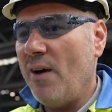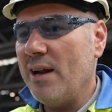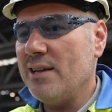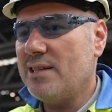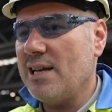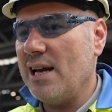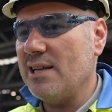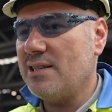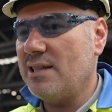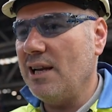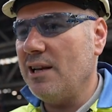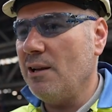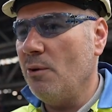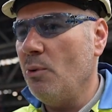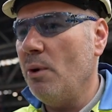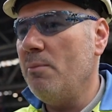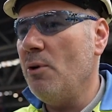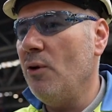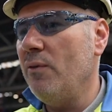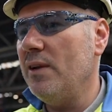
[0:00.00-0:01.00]
fantastic that
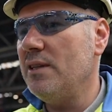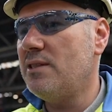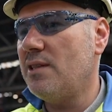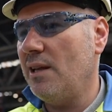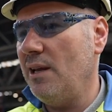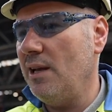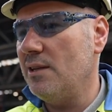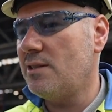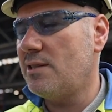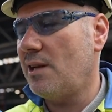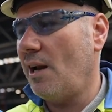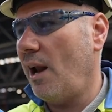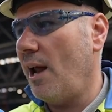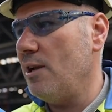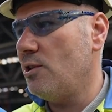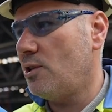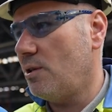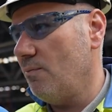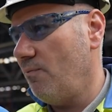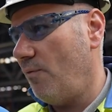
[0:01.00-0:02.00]
we're moving to the
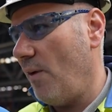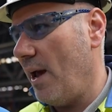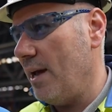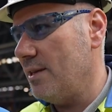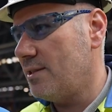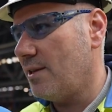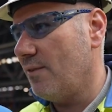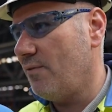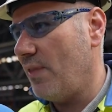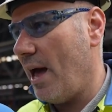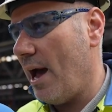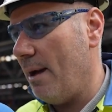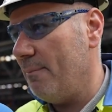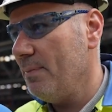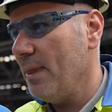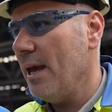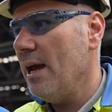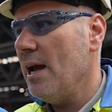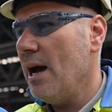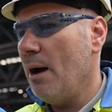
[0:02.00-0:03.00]
installation phase of that
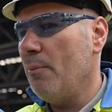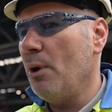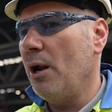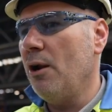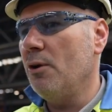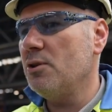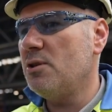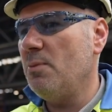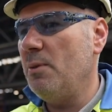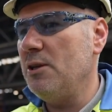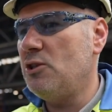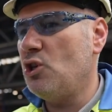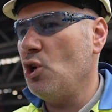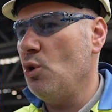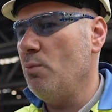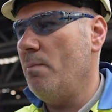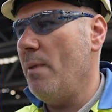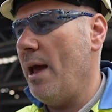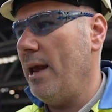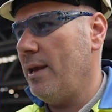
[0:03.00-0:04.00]
and we look to be
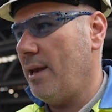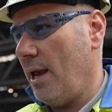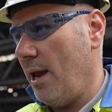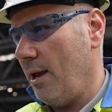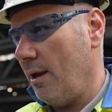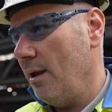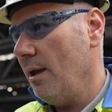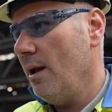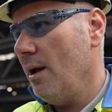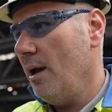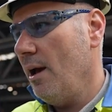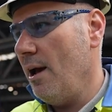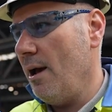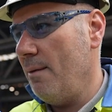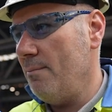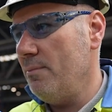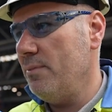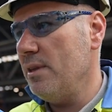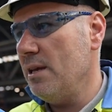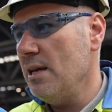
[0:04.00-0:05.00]
tube making
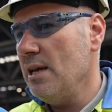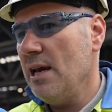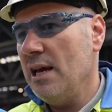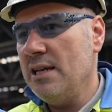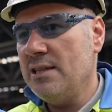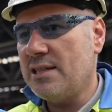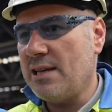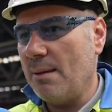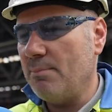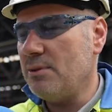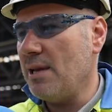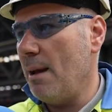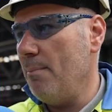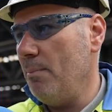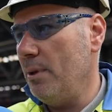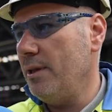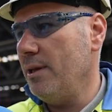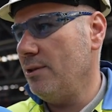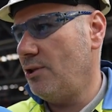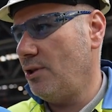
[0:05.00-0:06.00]
um, in
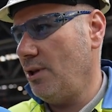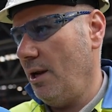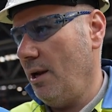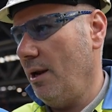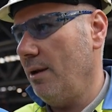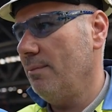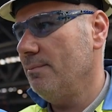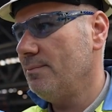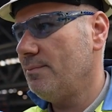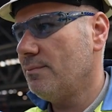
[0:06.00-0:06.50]
September this year.